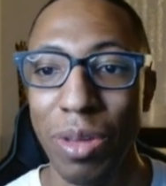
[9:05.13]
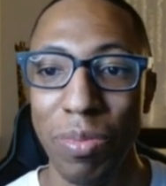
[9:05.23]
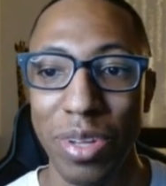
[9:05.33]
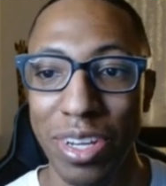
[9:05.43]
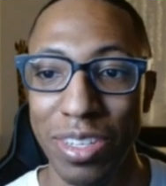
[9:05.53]

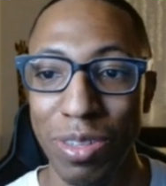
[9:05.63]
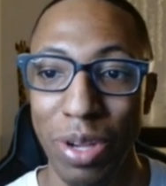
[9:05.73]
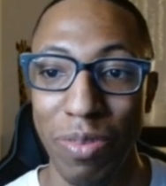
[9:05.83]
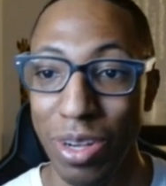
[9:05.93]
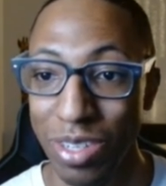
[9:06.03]
Because the way
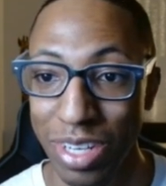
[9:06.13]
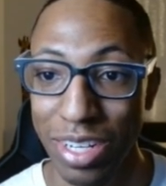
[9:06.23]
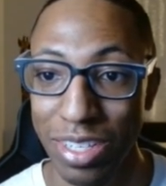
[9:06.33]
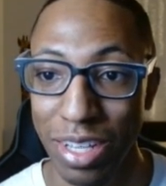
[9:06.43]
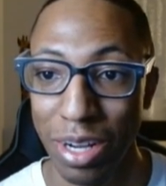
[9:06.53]
my OCD
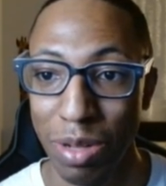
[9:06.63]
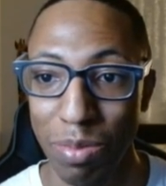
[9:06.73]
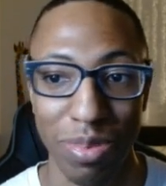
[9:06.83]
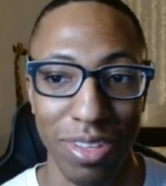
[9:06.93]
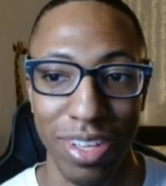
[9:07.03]
is set up,
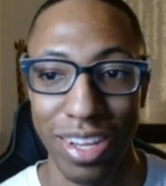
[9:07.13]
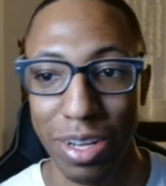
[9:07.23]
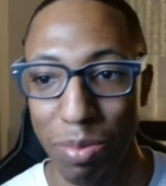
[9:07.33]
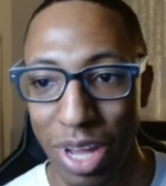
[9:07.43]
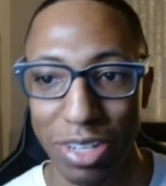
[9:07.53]
it
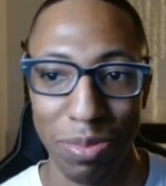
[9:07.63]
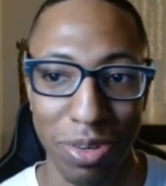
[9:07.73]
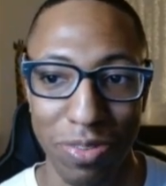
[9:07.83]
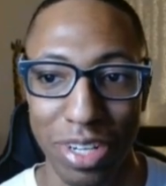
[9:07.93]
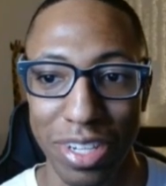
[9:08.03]
can match
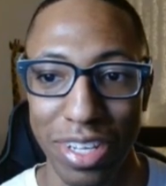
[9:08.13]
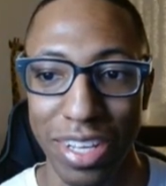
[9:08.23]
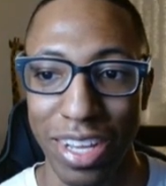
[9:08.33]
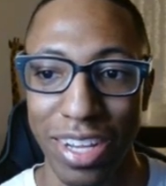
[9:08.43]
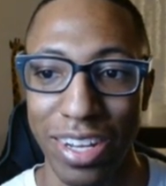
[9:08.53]
perfectly,
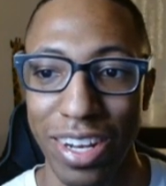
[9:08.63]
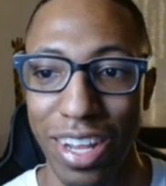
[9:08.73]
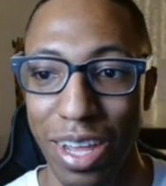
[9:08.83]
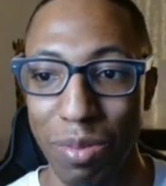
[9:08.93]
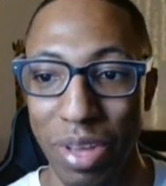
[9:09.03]
and
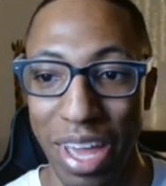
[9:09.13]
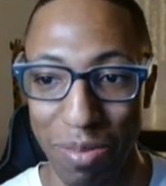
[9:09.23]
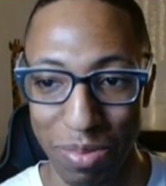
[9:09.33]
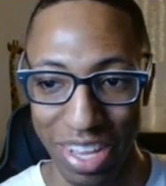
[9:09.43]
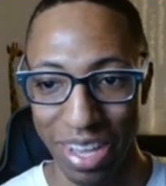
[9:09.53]
I'm a
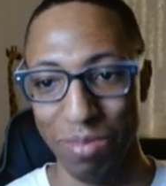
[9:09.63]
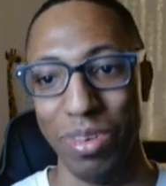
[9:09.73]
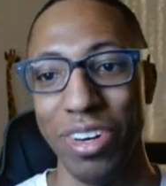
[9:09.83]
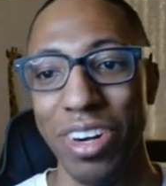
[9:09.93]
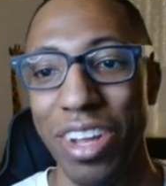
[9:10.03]
happy
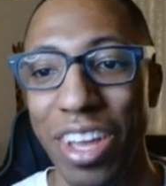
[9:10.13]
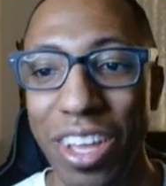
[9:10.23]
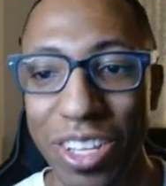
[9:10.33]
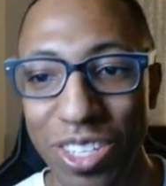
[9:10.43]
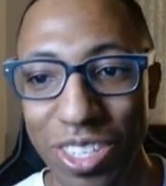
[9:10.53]
camper.
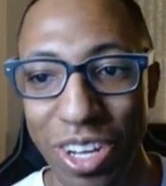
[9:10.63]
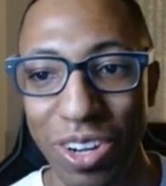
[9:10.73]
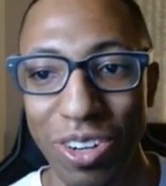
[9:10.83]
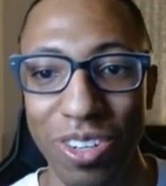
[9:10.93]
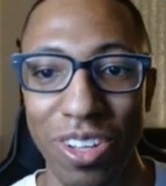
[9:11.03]
So